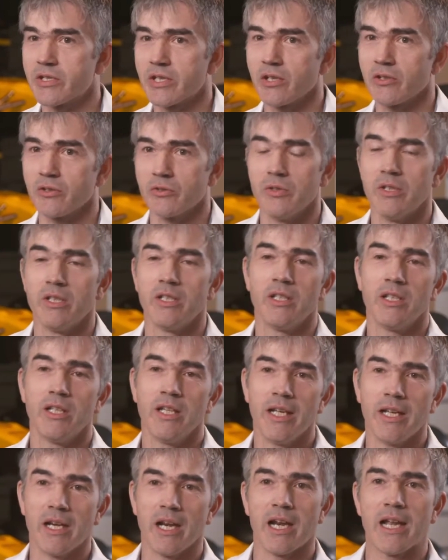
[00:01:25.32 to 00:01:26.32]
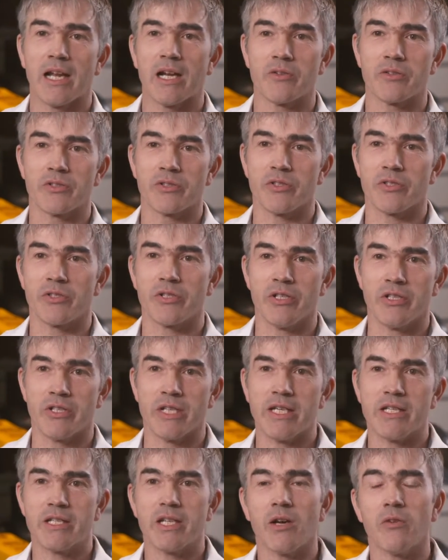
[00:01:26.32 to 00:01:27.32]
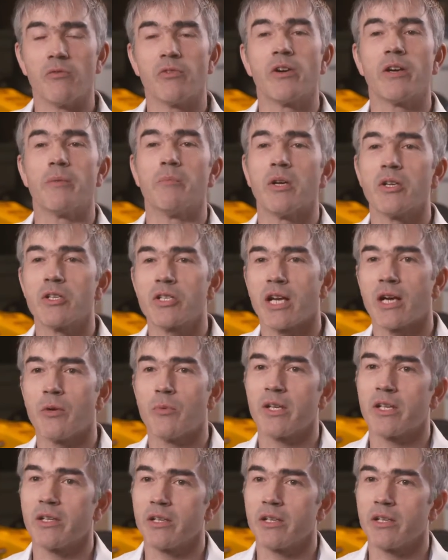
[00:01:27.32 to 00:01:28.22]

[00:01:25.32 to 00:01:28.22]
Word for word: So it allows us to detail very much how we're